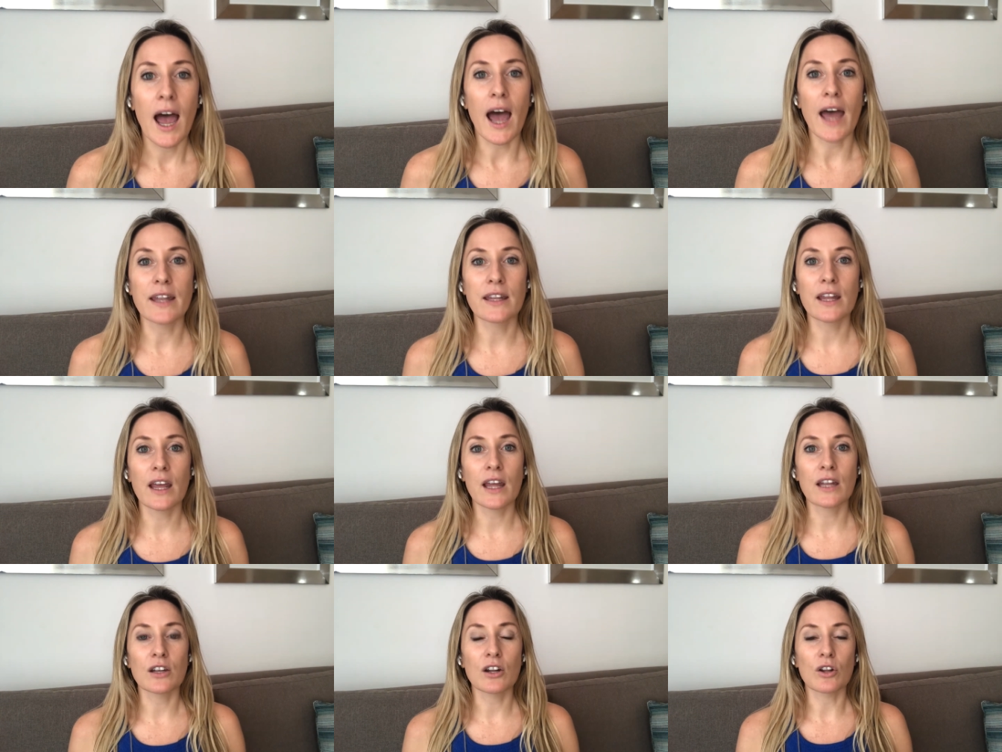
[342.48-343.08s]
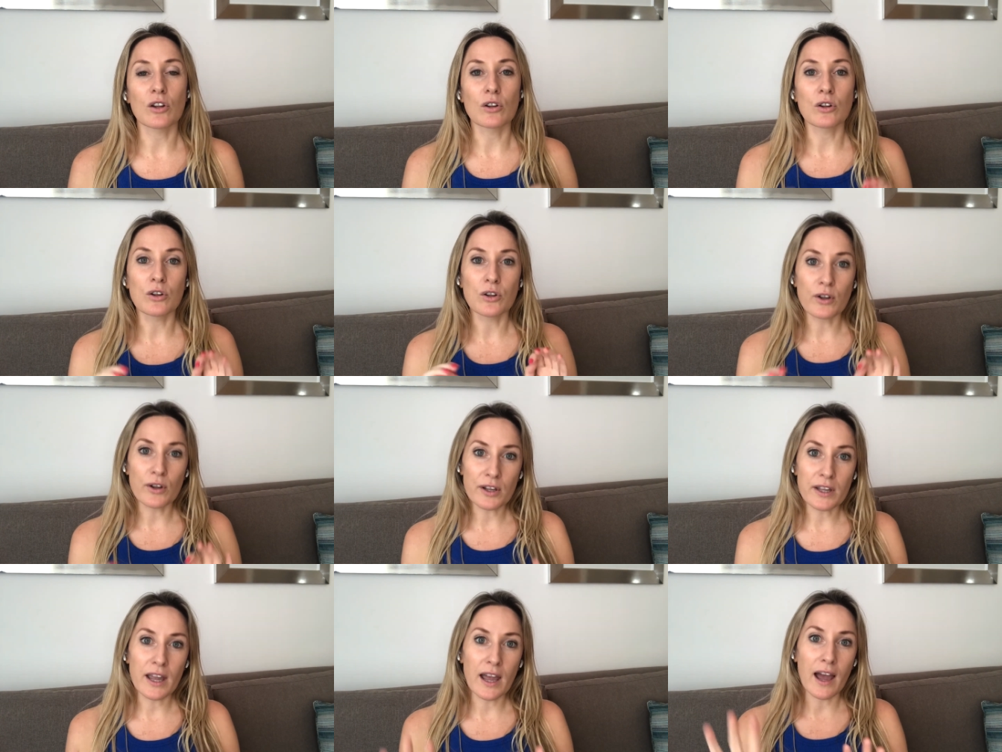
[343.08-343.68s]
and then
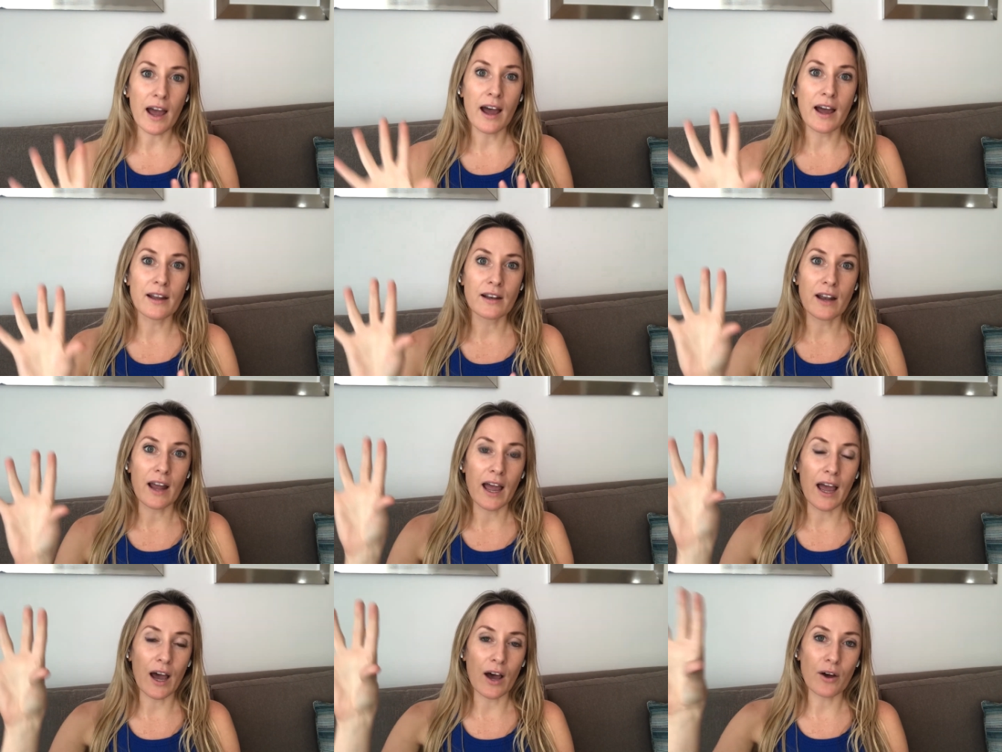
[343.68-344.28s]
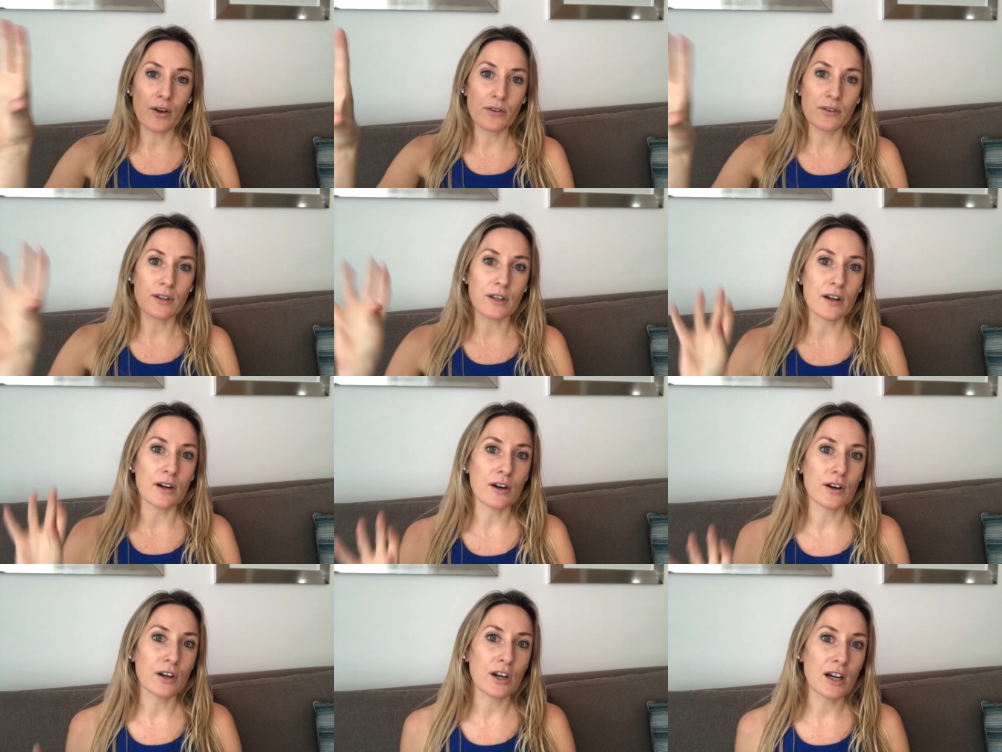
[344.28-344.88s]
look at how
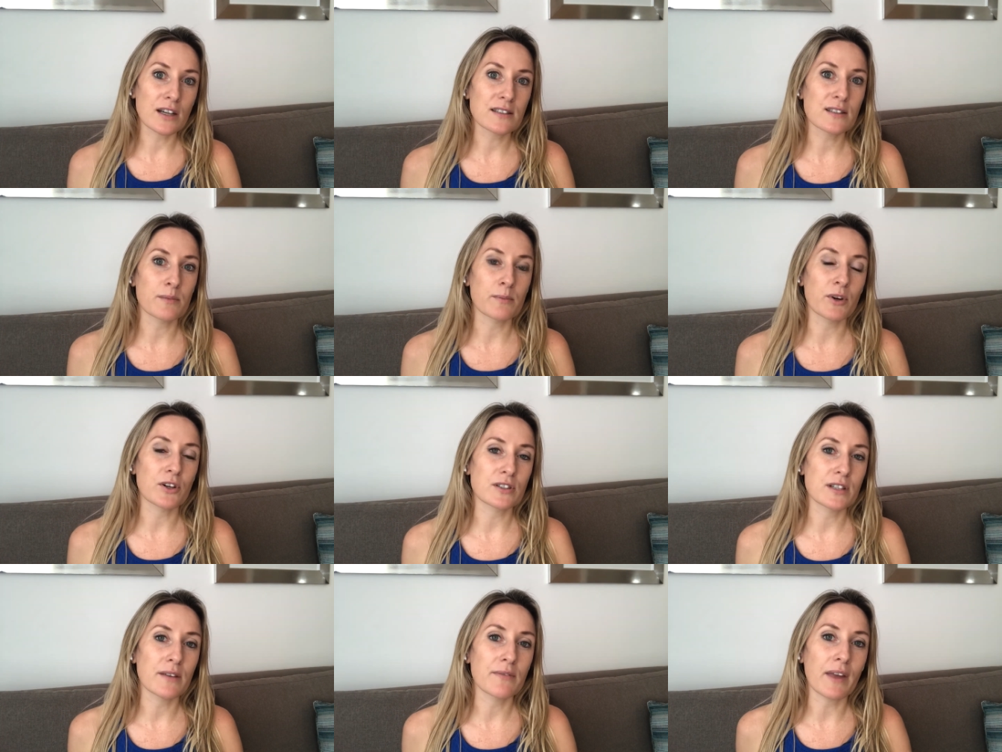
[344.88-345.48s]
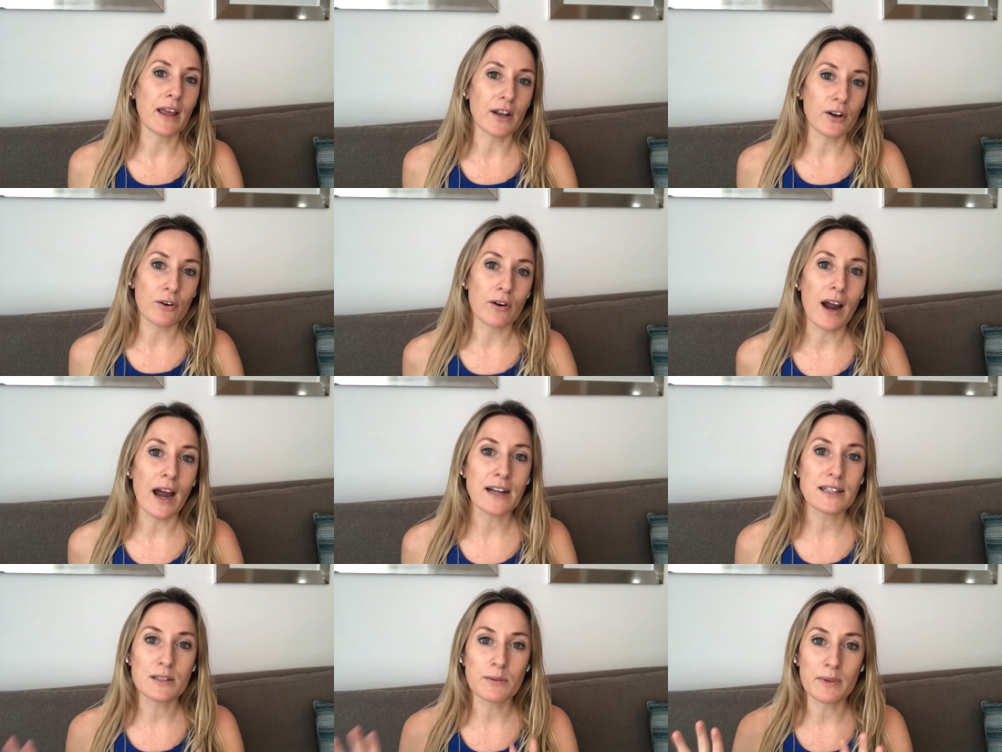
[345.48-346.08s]
their customers have
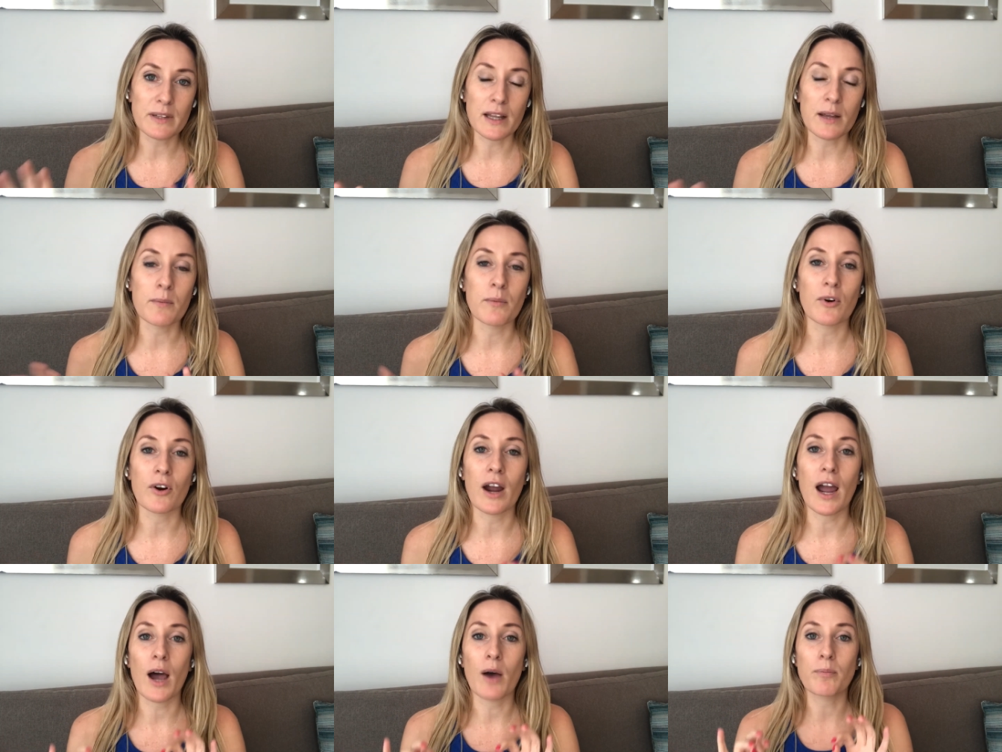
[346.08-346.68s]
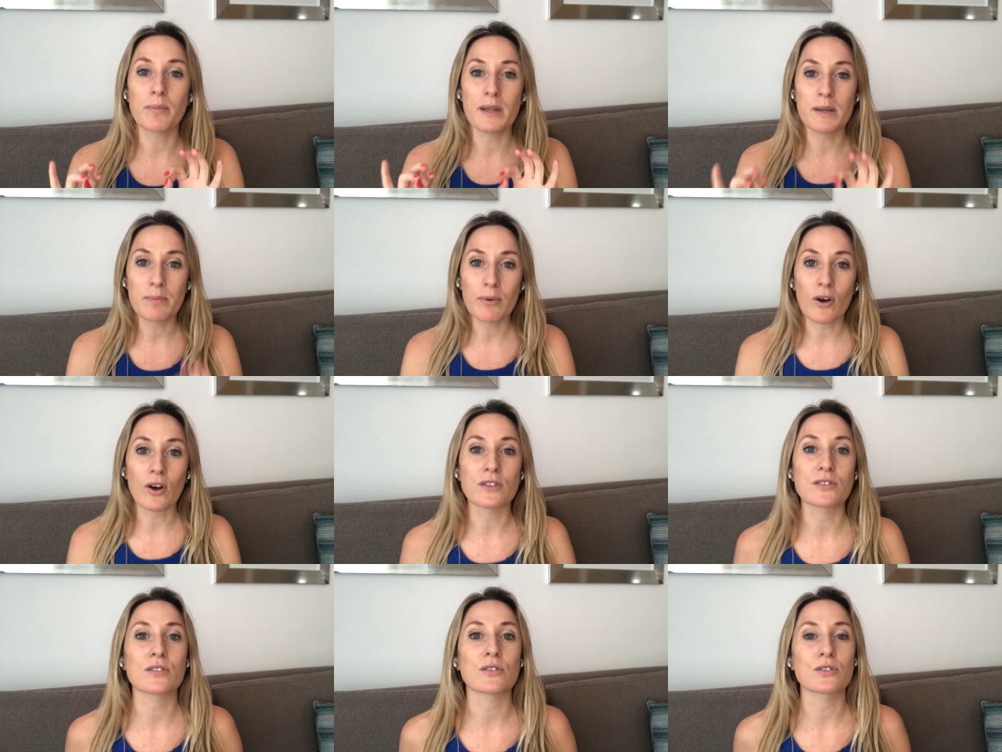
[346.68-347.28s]
interacted with them or how people
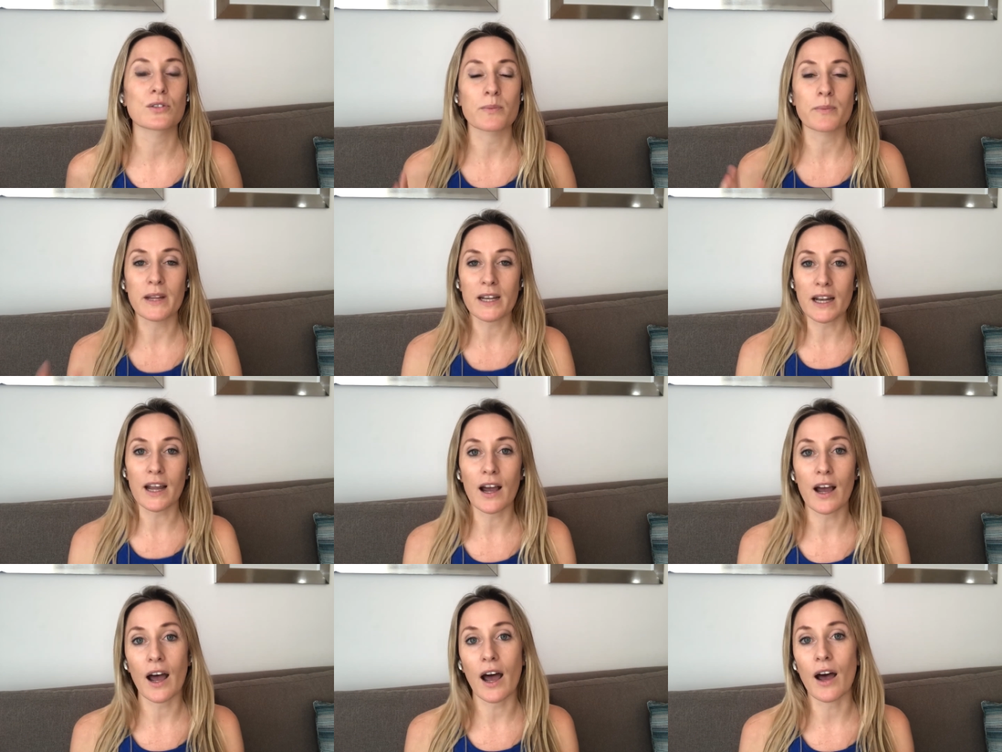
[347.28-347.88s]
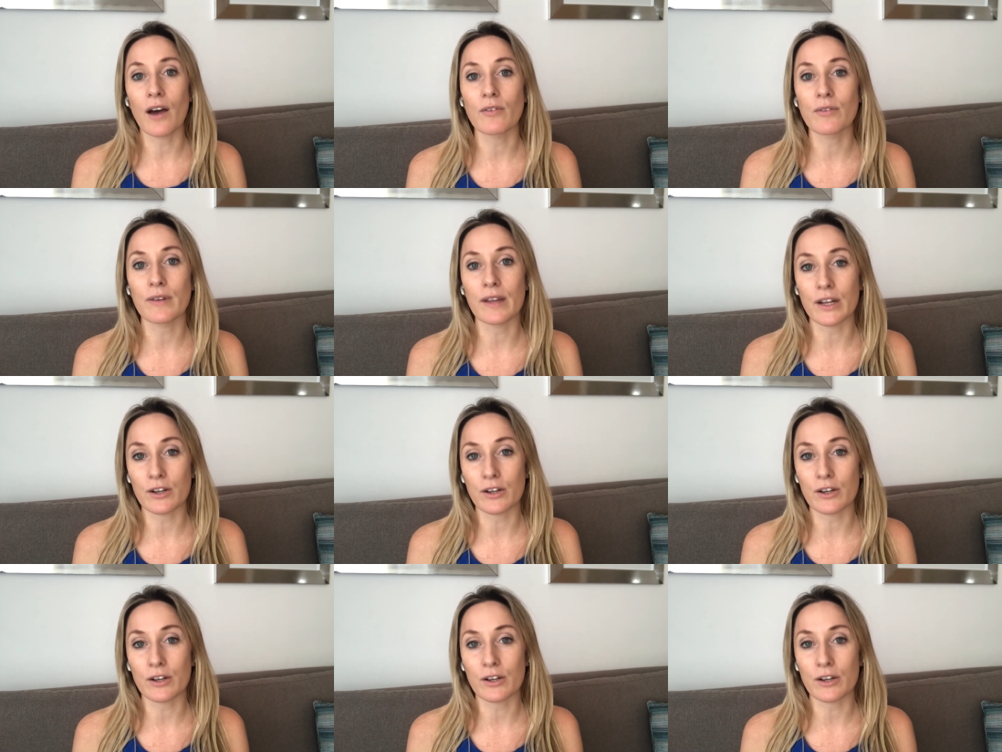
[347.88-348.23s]
on social media have